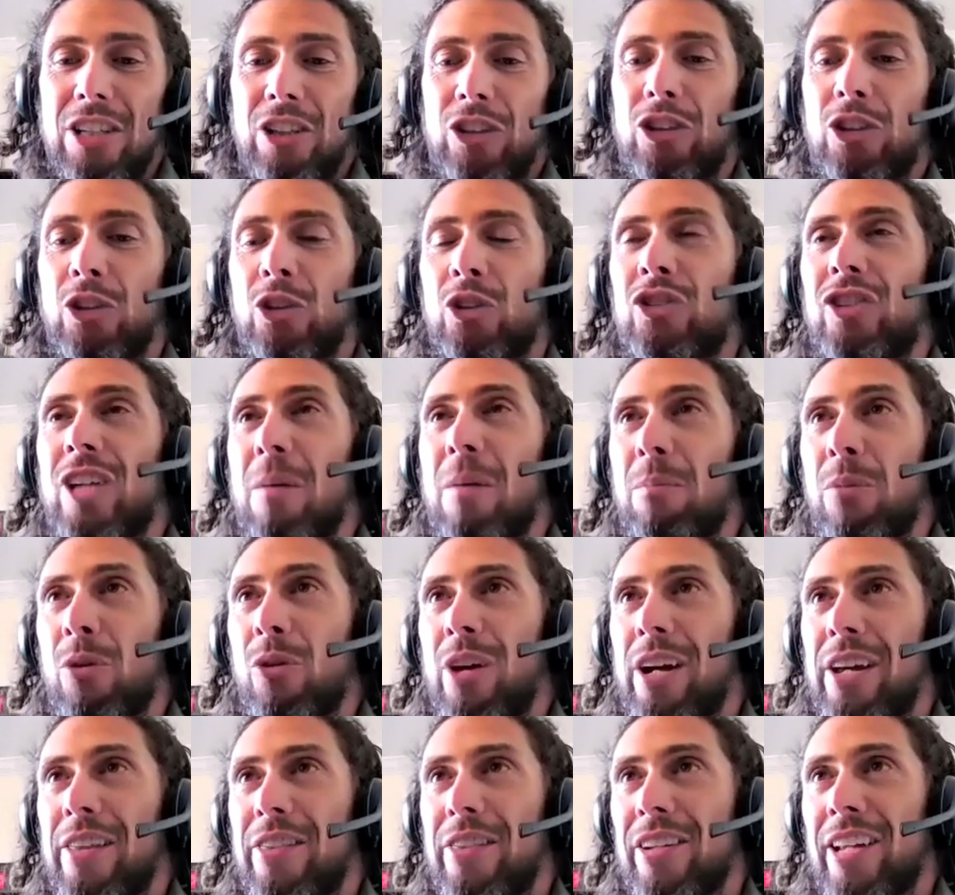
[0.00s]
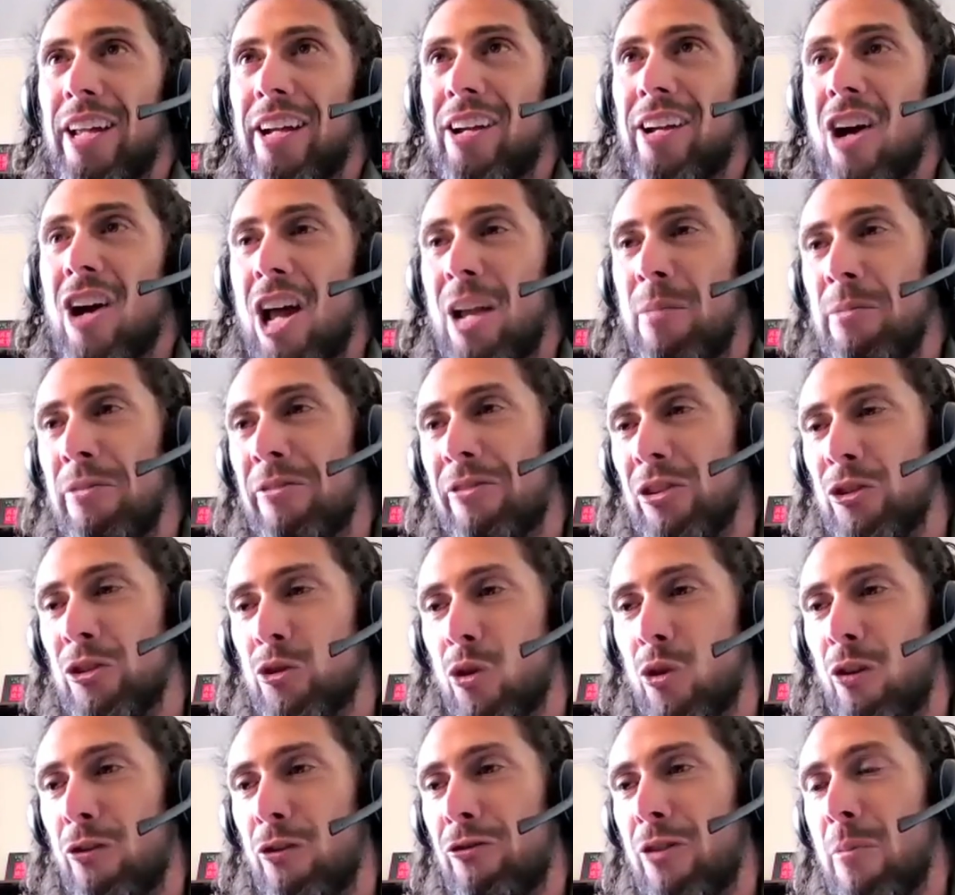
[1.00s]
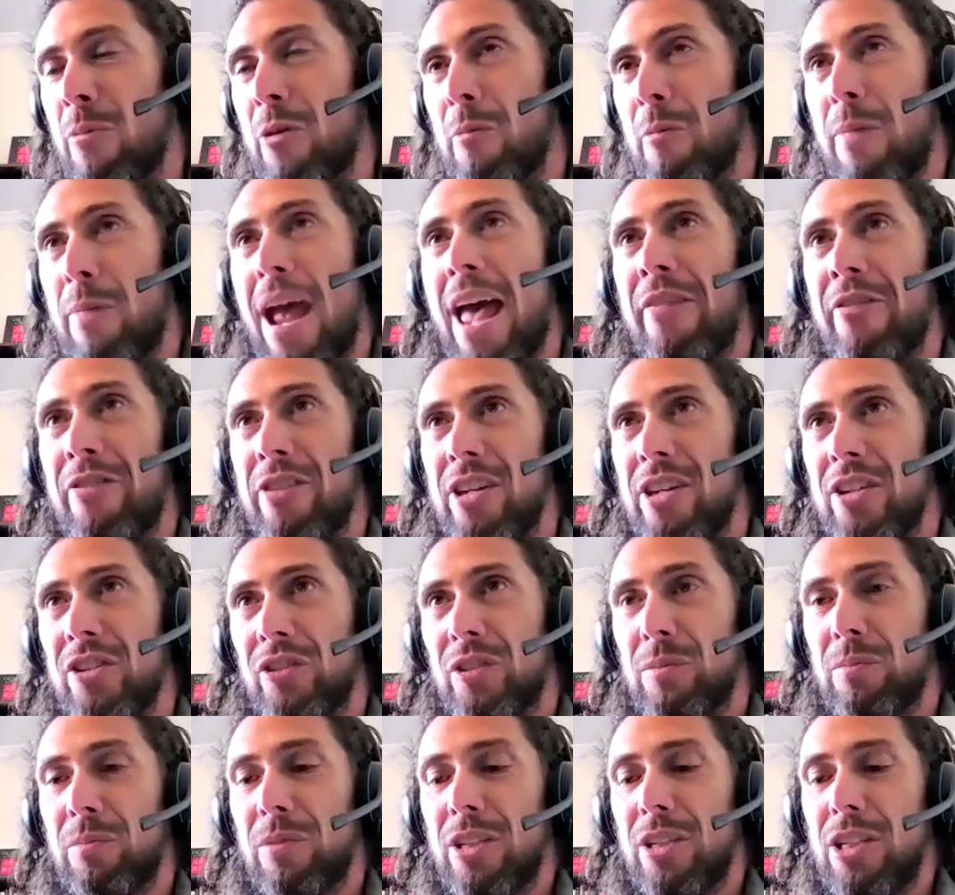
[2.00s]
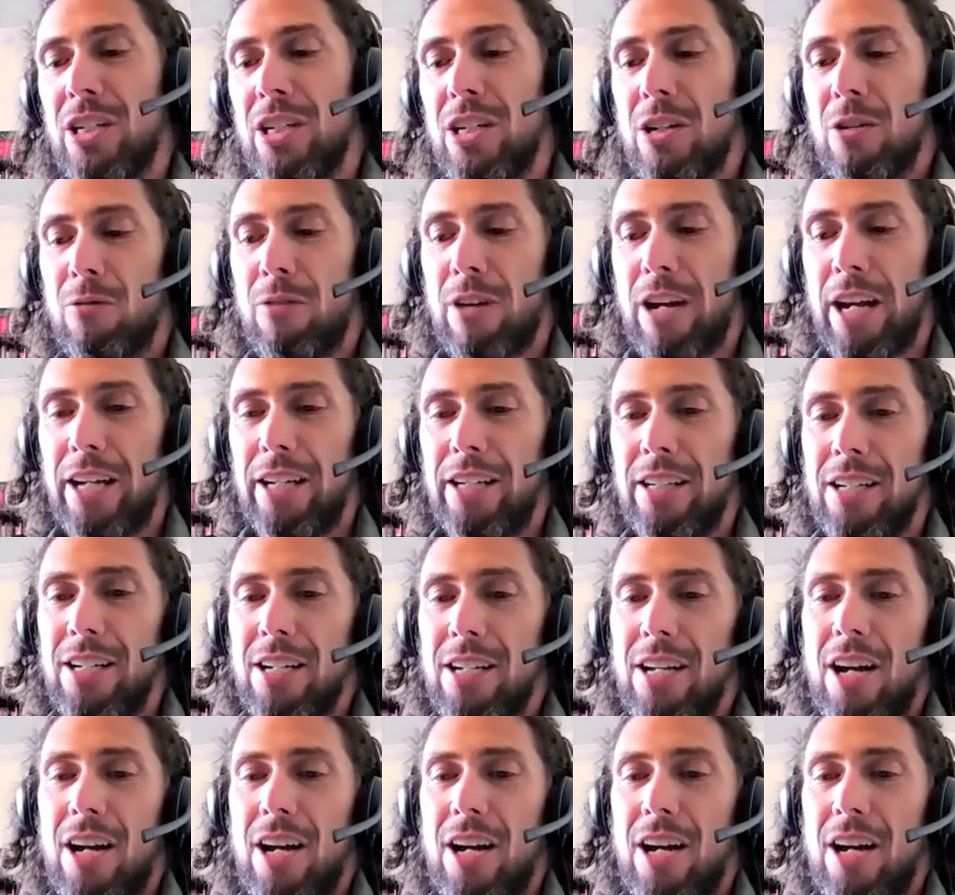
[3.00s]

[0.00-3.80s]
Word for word: to separate the dichotomy of control from their pantheism, right?